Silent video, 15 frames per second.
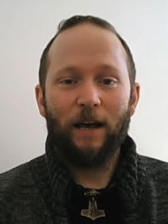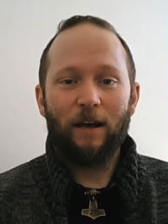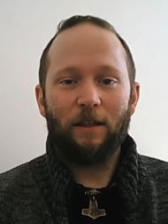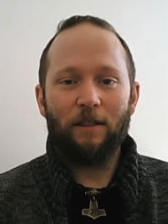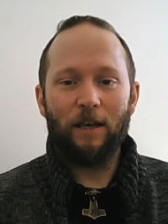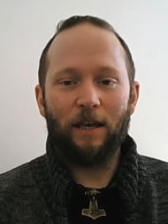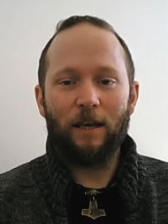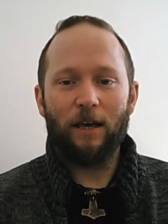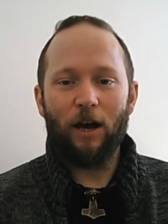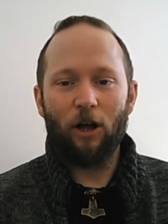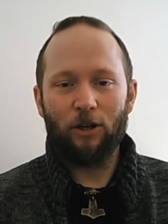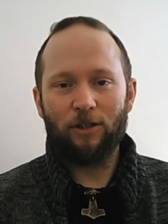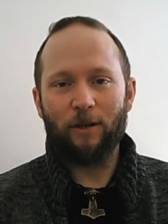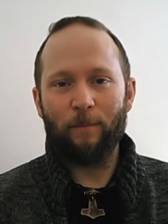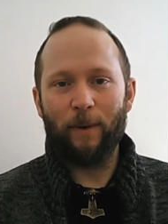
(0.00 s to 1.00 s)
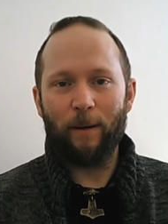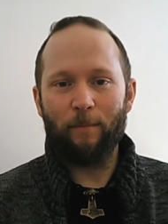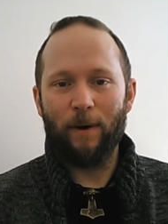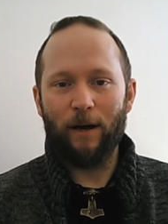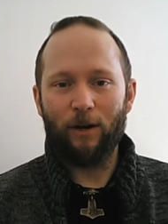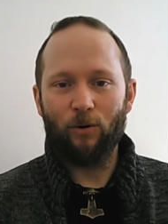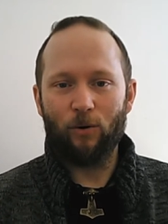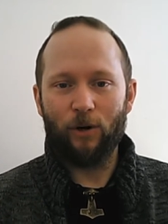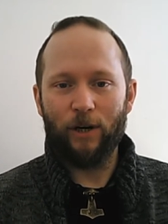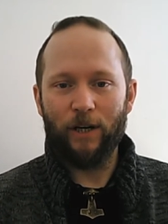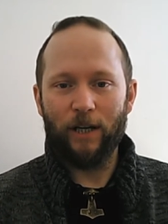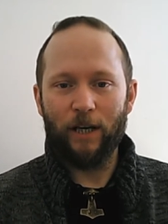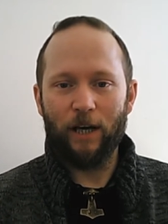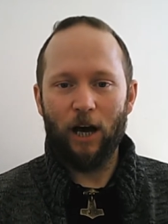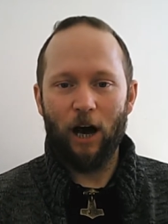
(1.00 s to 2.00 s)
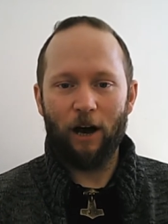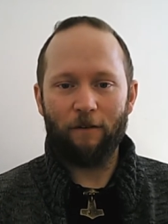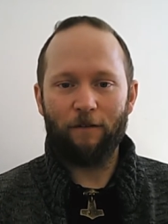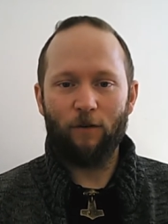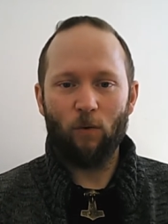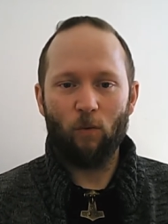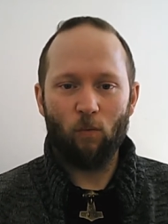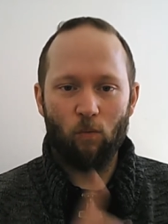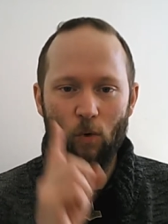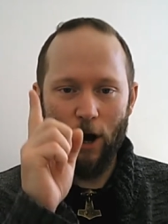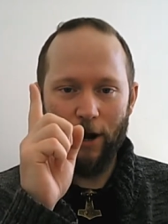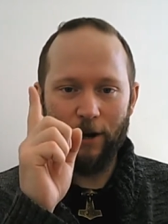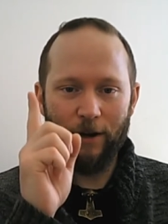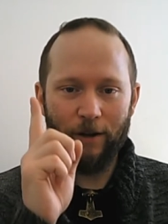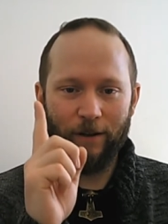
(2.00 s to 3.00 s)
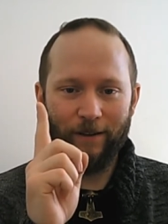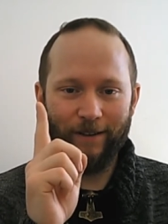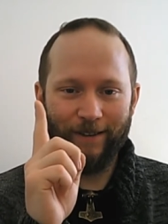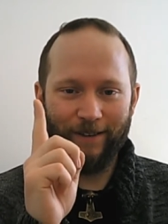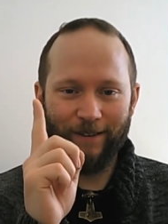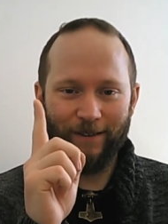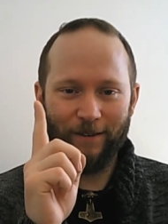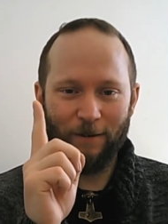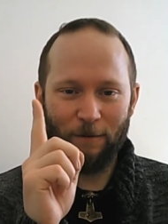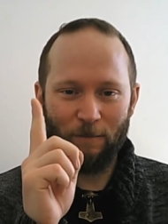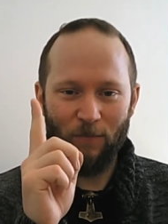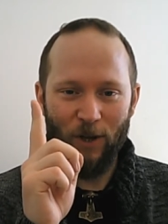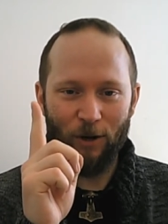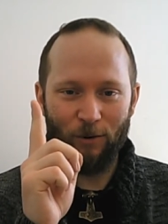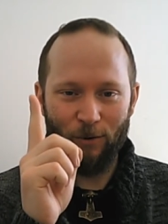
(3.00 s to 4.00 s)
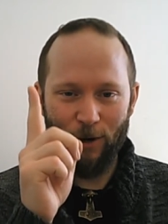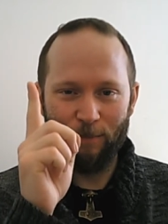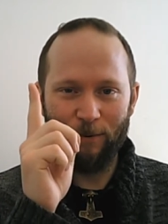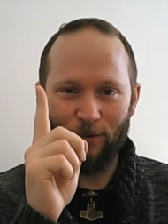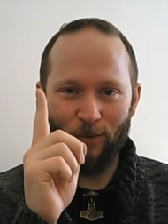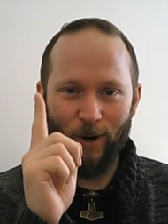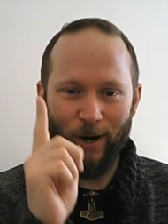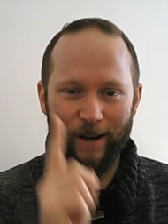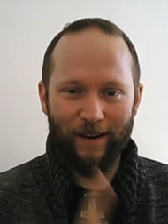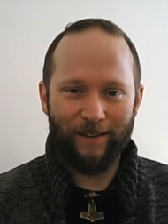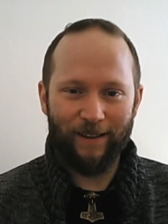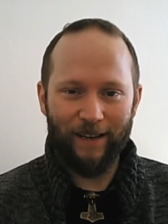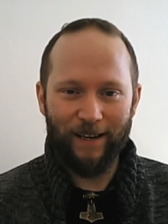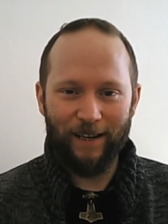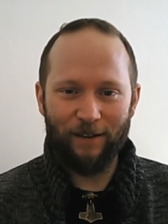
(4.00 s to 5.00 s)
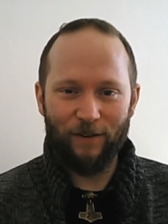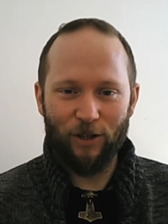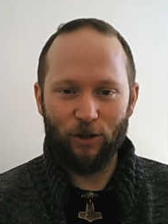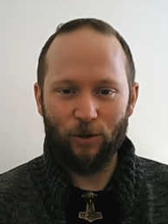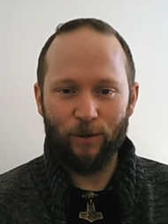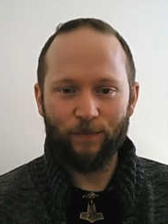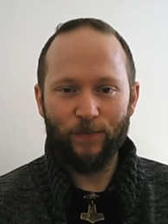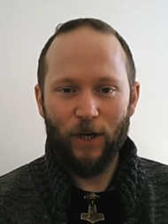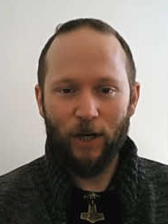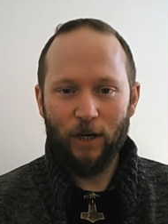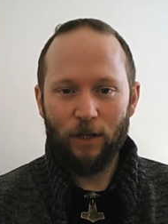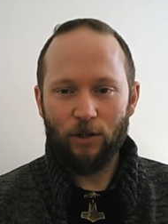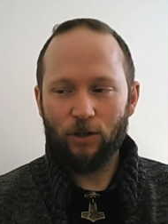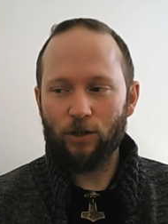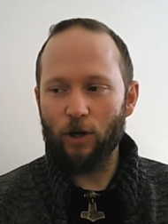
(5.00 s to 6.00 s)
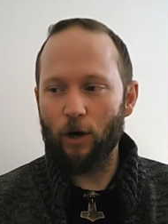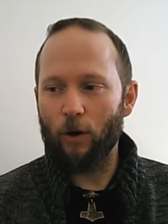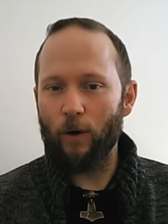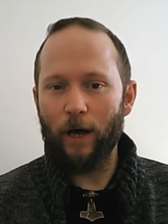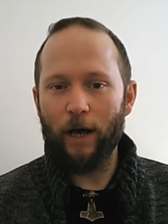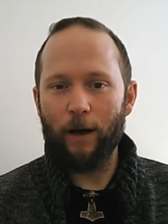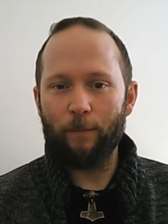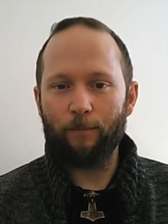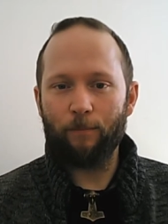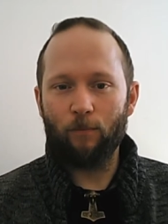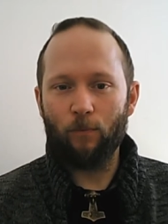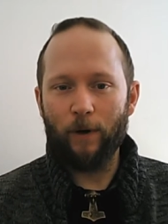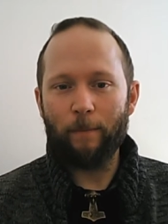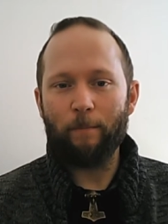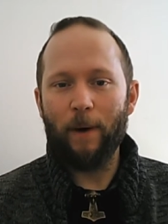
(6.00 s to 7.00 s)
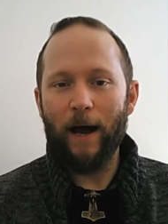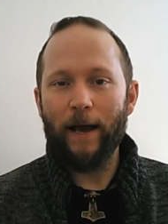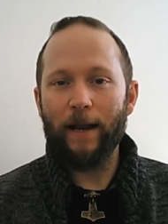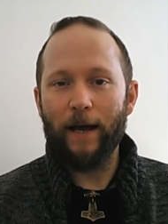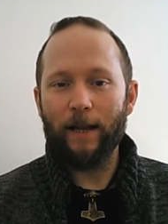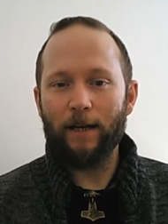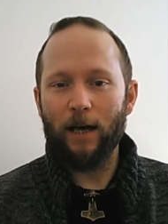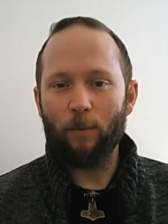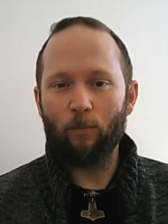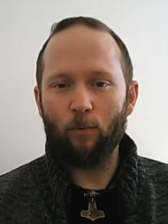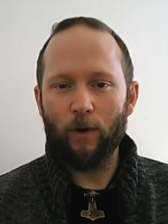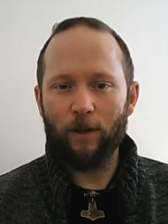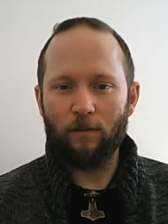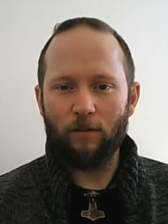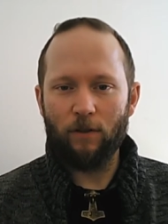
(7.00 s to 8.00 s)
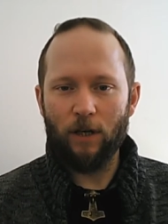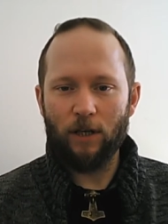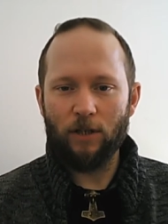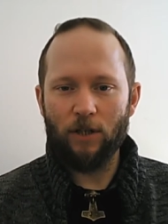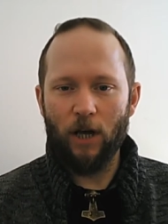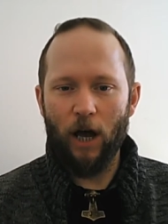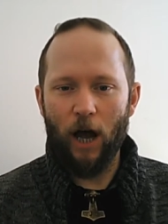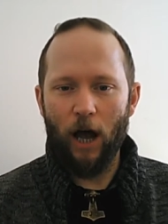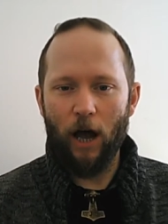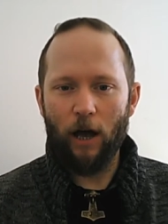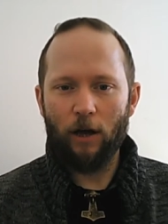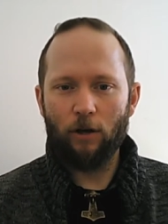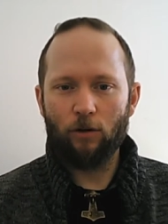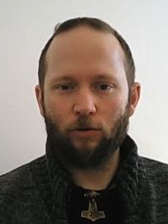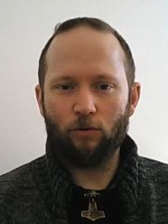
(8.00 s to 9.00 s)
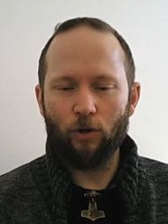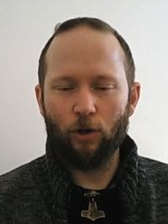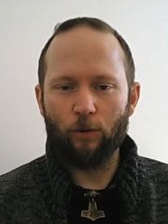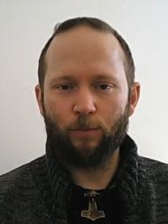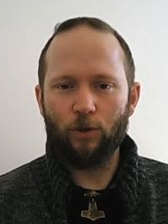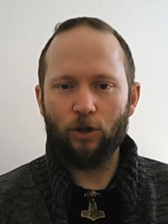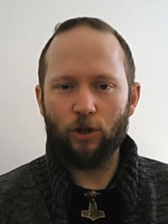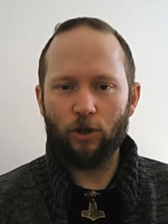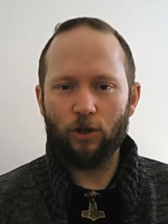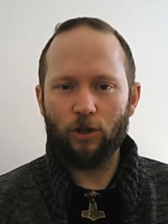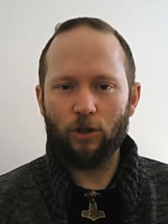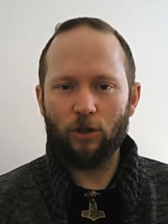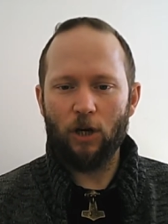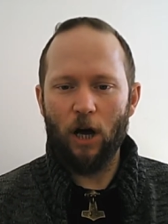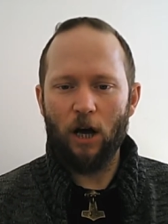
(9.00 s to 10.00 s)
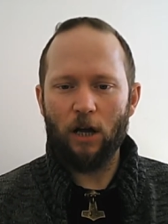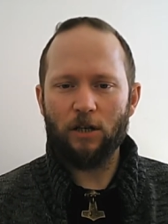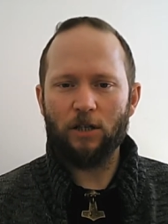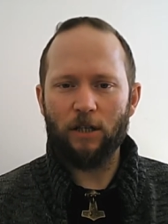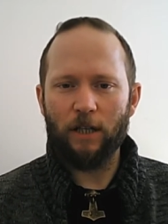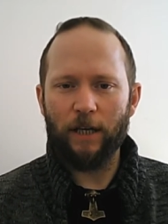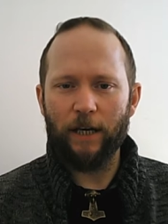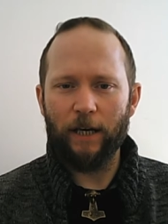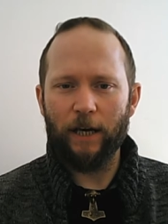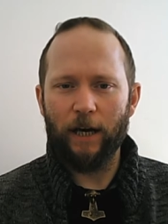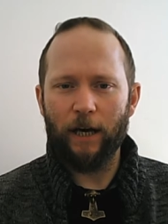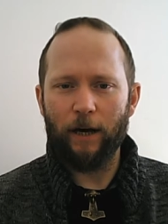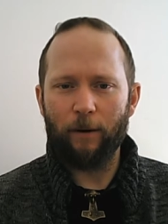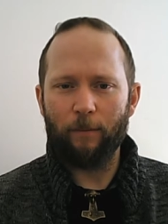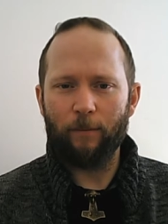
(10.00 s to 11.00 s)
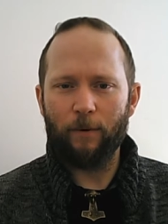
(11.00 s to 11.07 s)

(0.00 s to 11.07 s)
the ultimate minority of one a group of one, the individual. So uh, we might end up with these uh, groups just constantly uh,